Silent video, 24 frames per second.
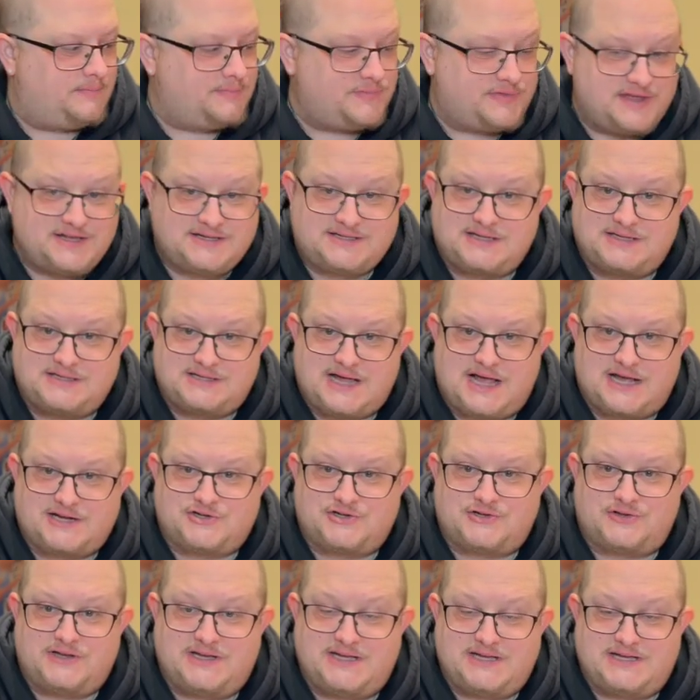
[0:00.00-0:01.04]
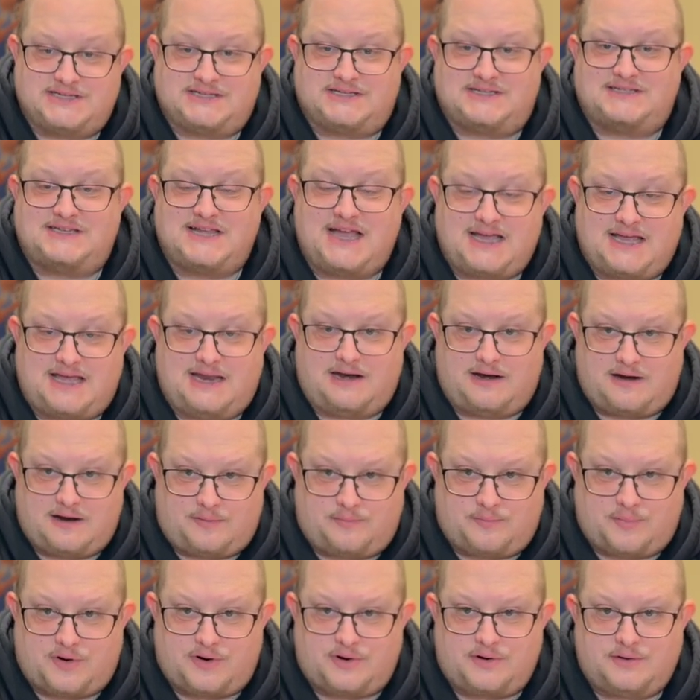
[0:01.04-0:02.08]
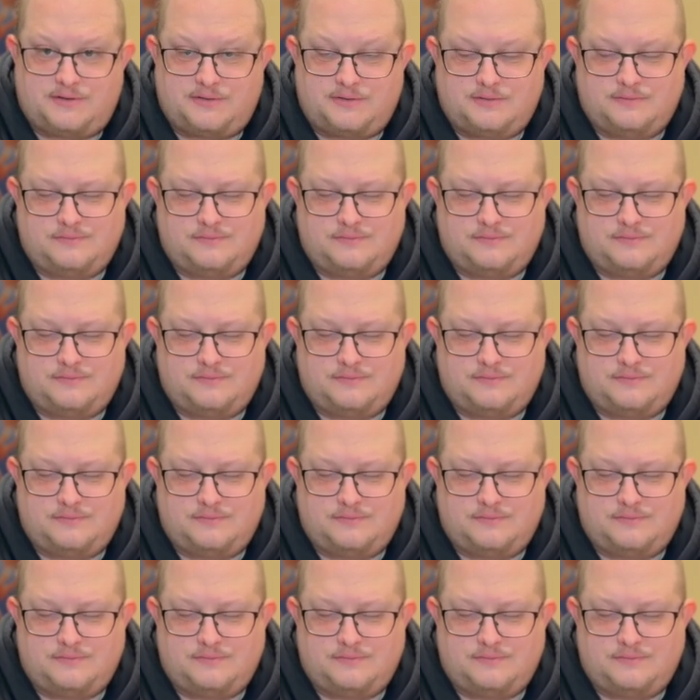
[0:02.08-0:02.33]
This is actually his second number.